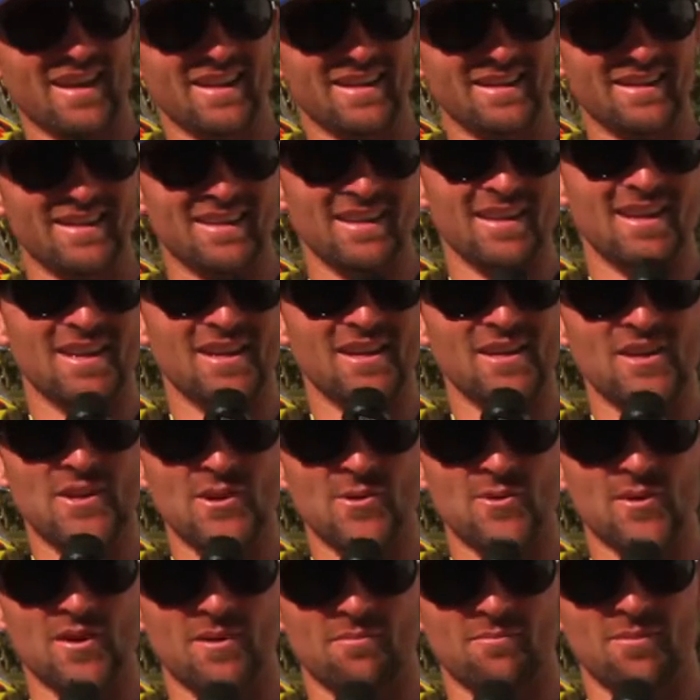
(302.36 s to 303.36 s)
and
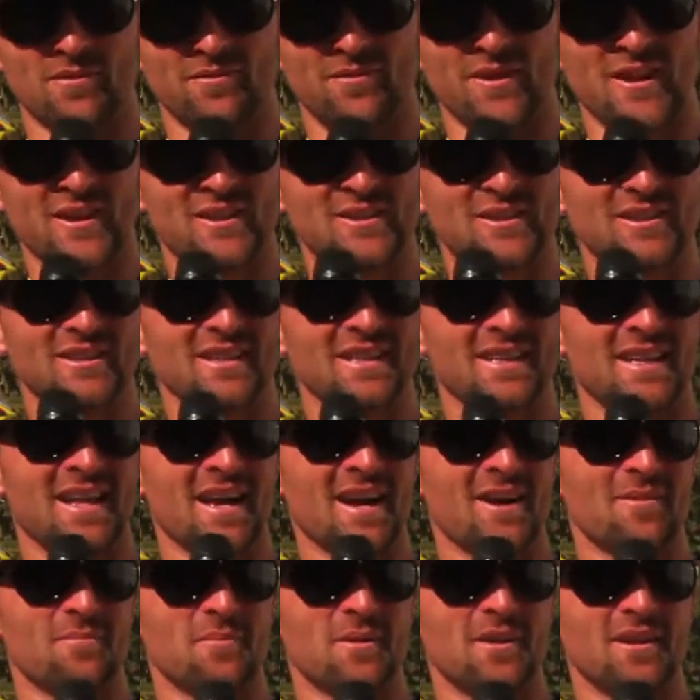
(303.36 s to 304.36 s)
doing it professionally
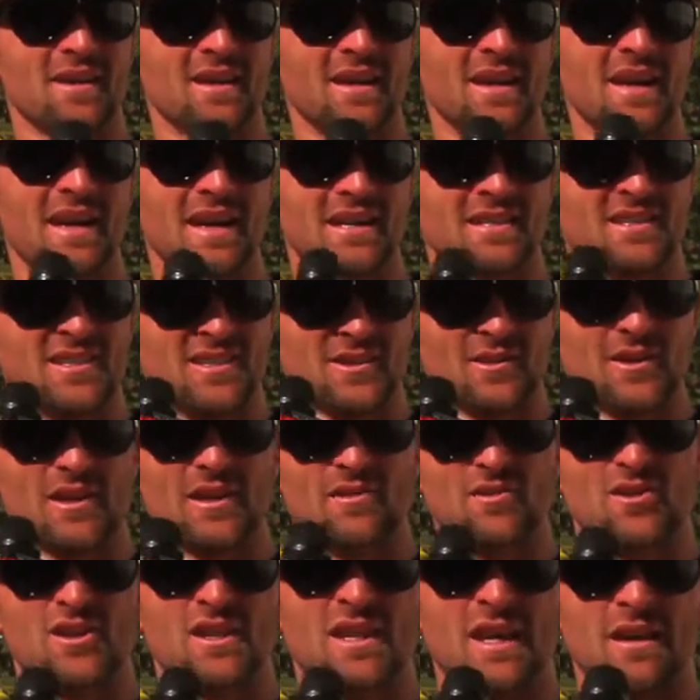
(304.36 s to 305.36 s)
now, but it still
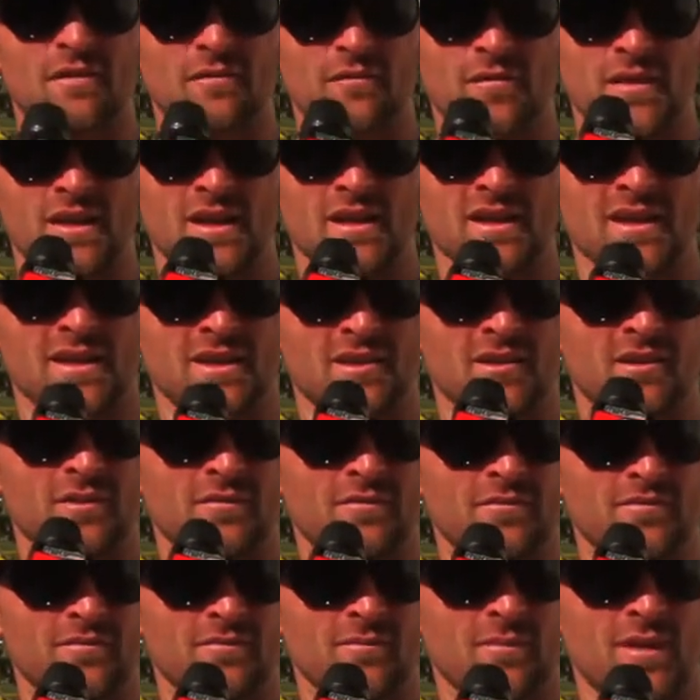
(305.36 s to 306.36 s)
gives you that feeling
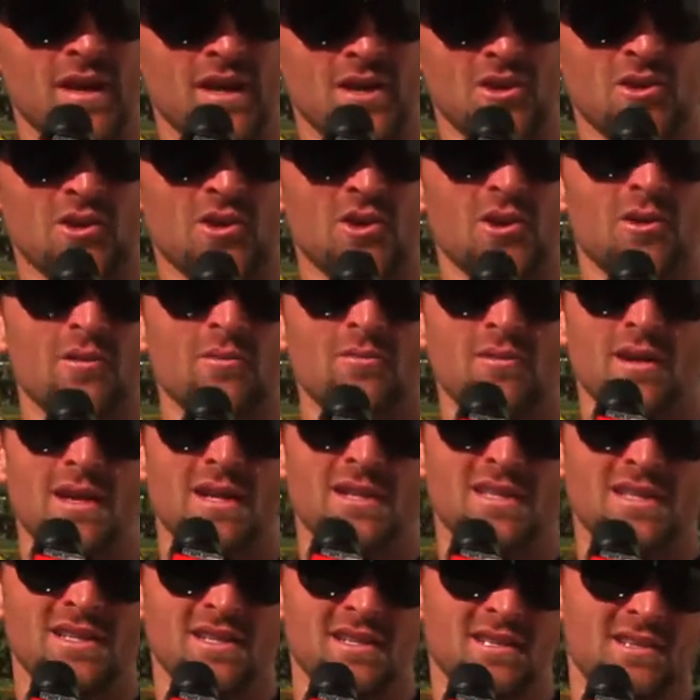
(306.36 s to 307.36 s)
of, man, you're going
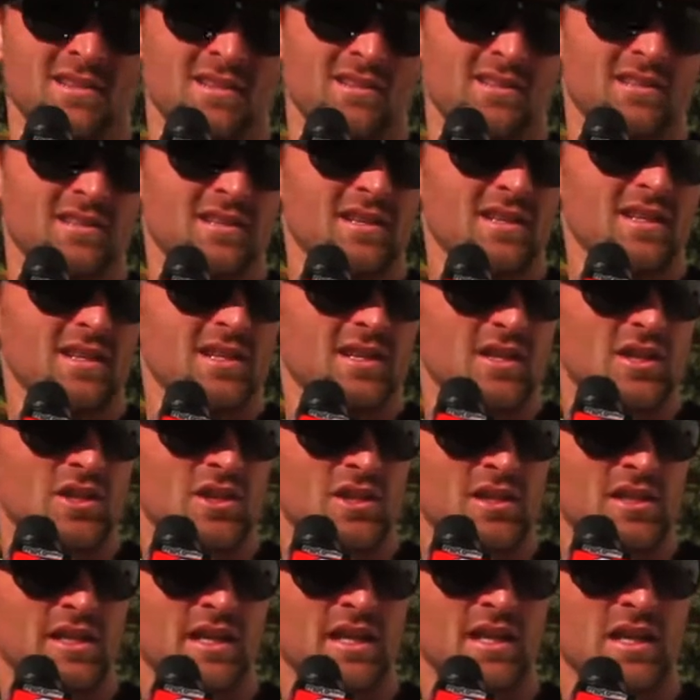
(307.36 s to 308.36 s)
racing, and
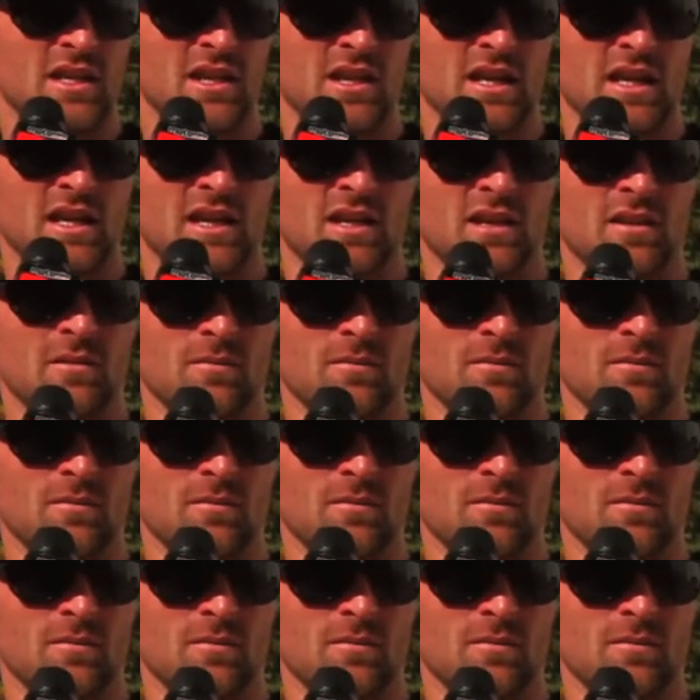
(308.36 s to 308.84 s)
you get